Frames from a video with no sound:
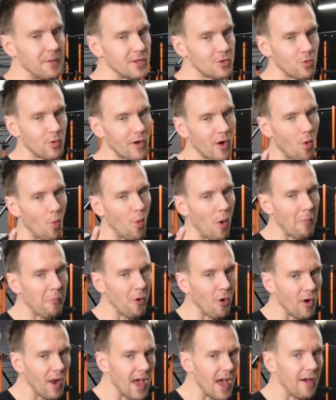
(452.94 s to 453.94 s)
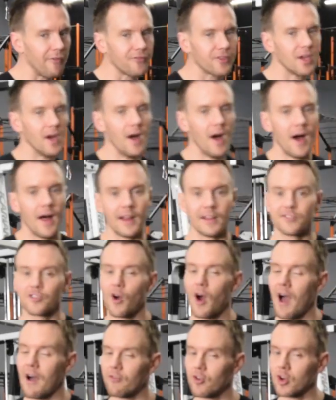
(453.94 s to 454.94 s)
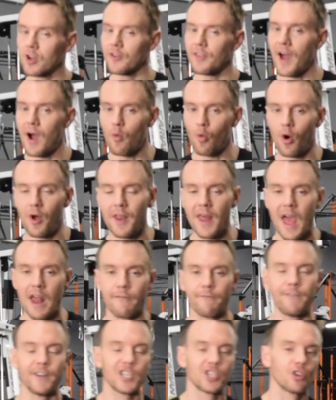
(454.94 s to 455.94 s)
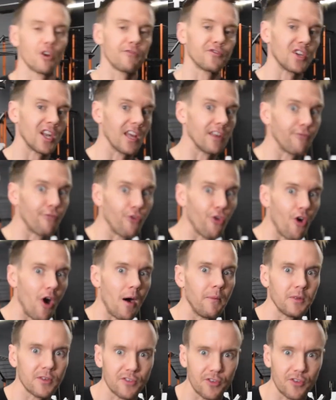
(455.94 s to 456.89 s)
means we've got 1 more left. Let's go have a look at that one and finish off today's forearm